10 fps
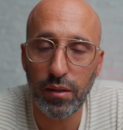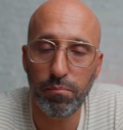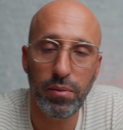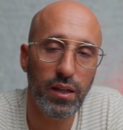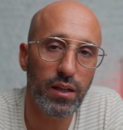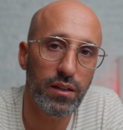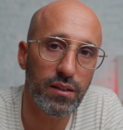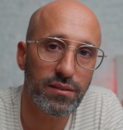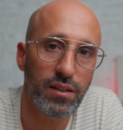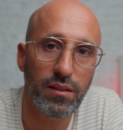Being in
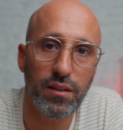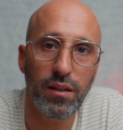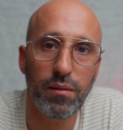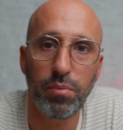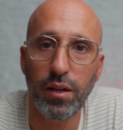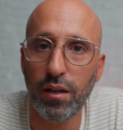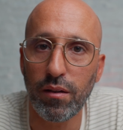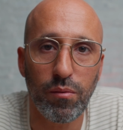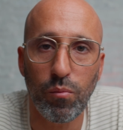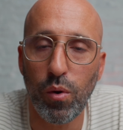the city, being
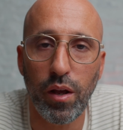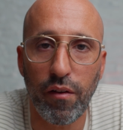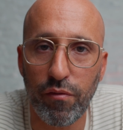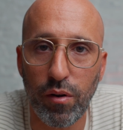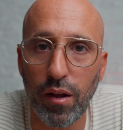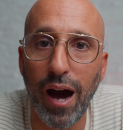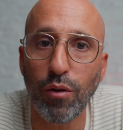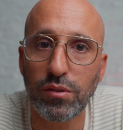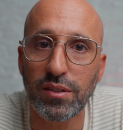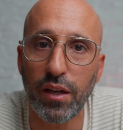wherever,
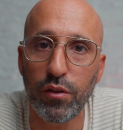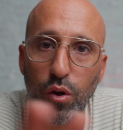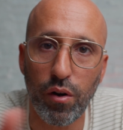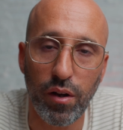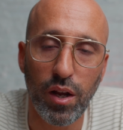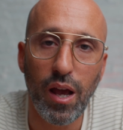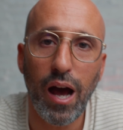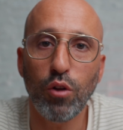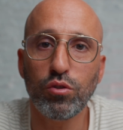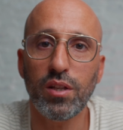outside your
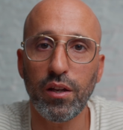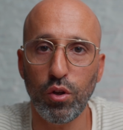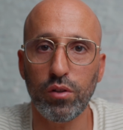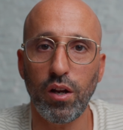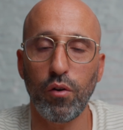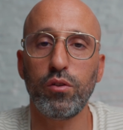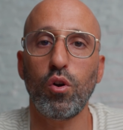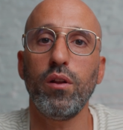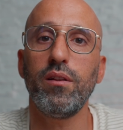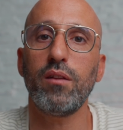
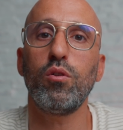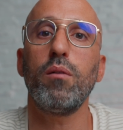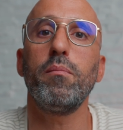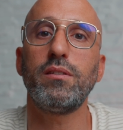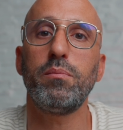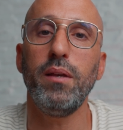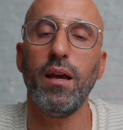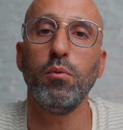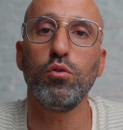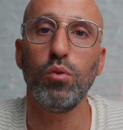territory, that dog must be
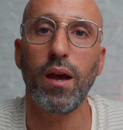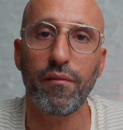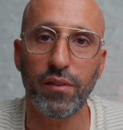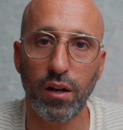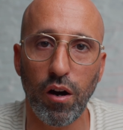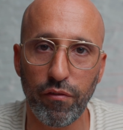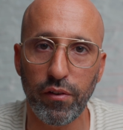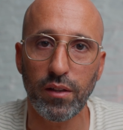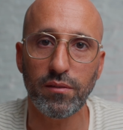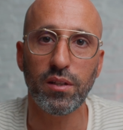able to have the
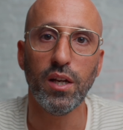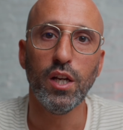confidence